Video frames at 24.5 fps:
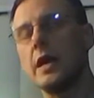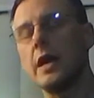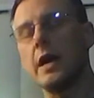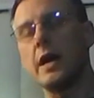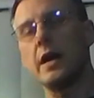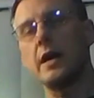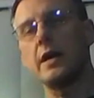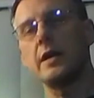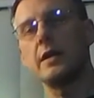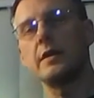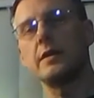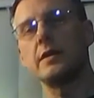
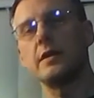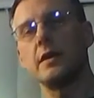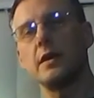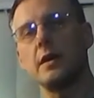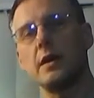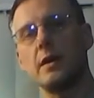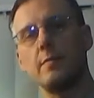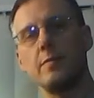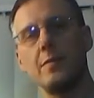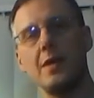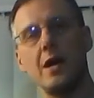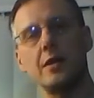and
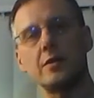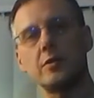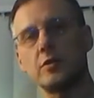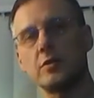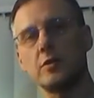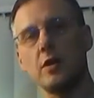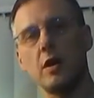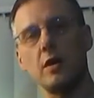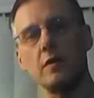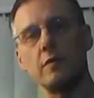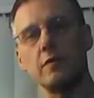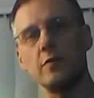I'm not
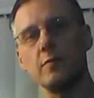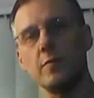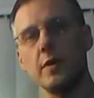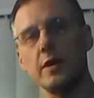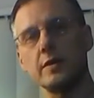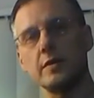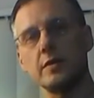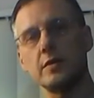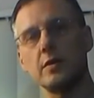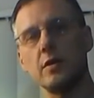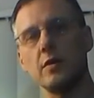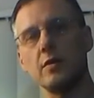starving
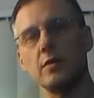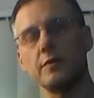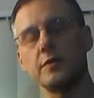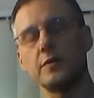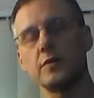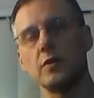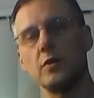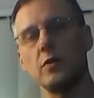myself.